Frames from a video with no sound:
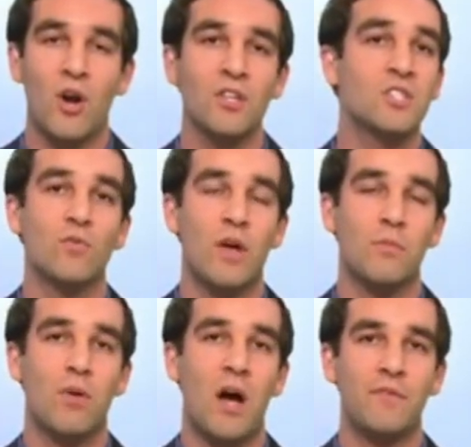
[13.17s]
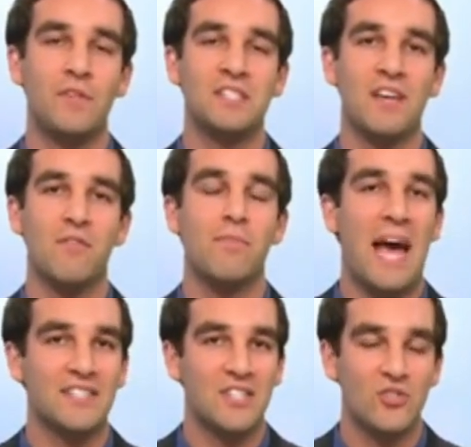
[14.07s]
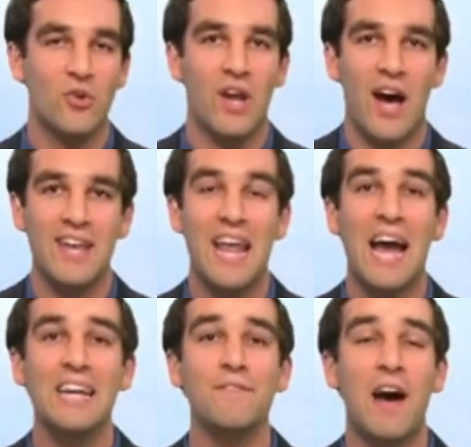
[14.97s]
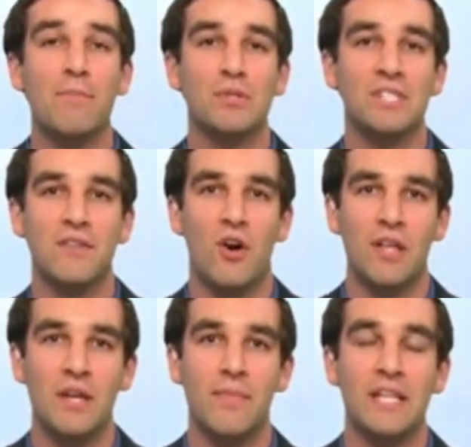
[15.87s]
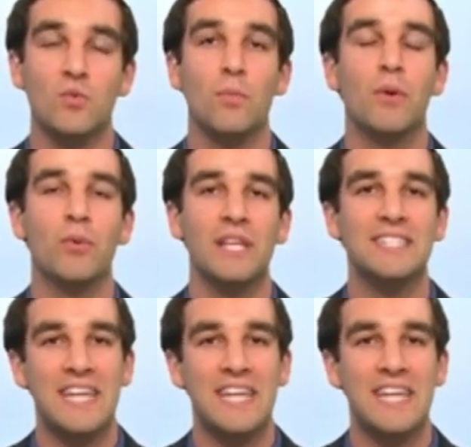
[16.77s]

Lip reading: parole process. Hi everyone, and welcome back to our channel.